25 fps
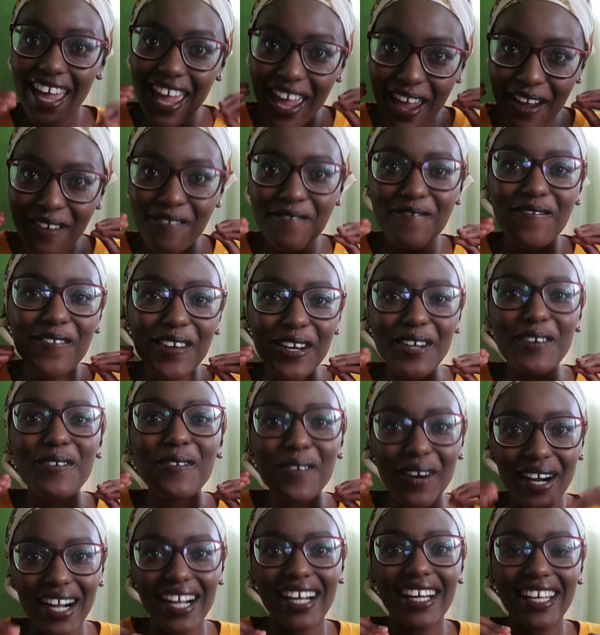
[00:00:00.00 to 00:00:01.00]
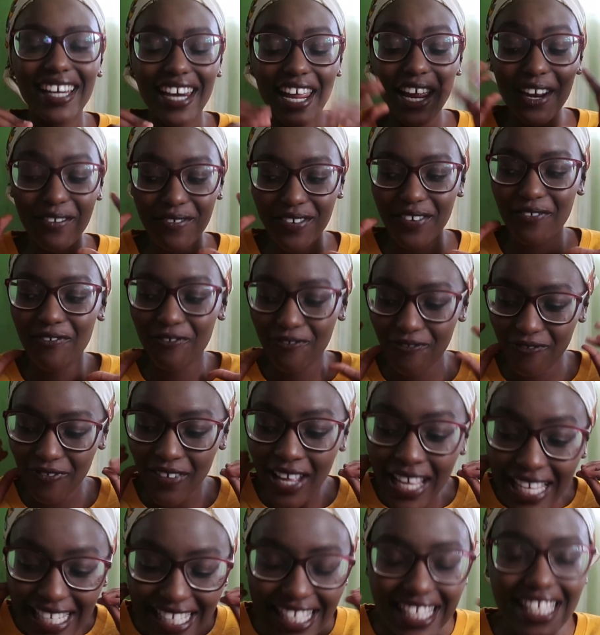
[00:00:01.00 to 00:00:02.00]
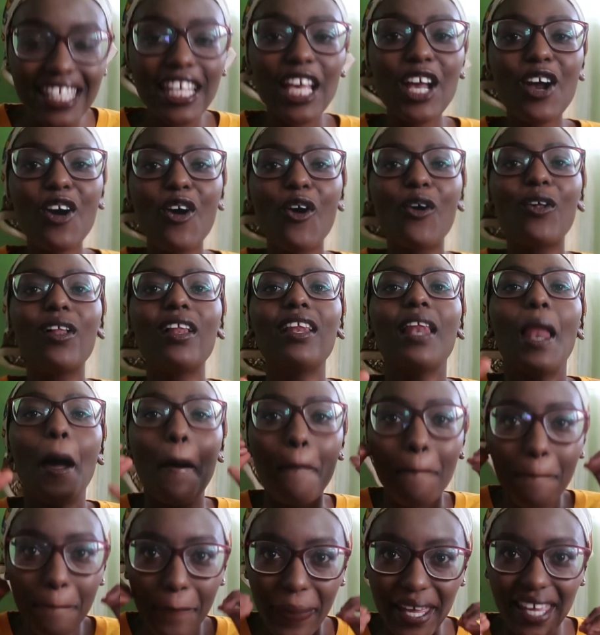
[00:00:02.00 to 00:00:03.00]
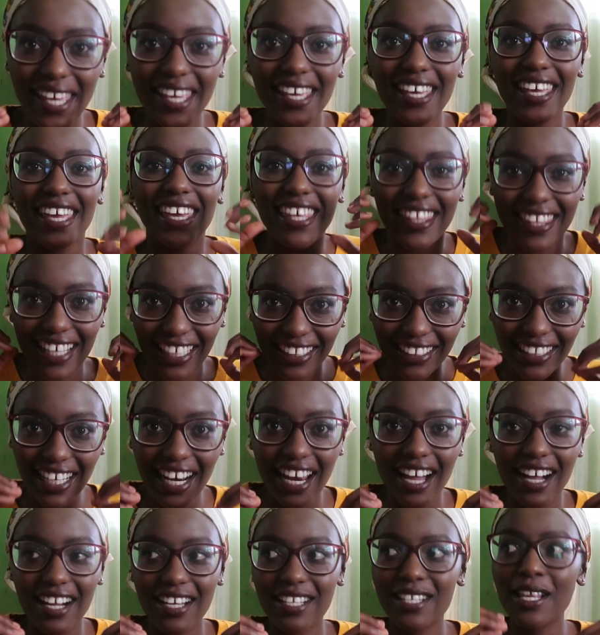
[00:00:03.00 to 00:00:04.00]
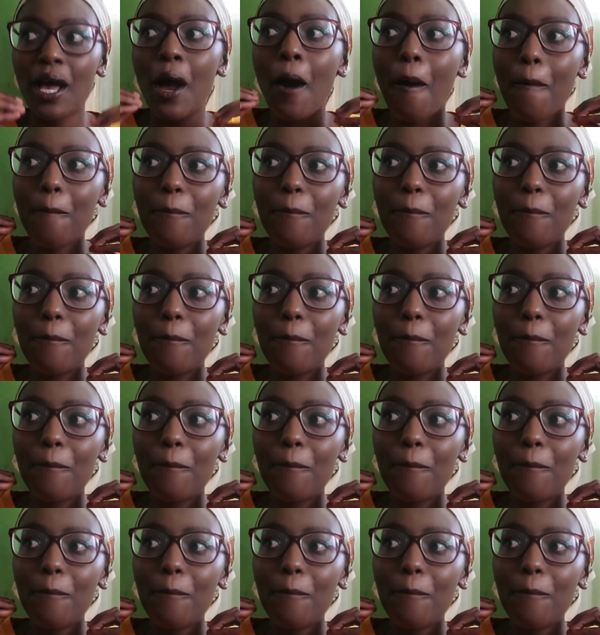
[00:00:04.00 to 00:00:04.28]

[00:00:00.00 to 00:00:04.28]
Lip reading: Everyone, every single being in that class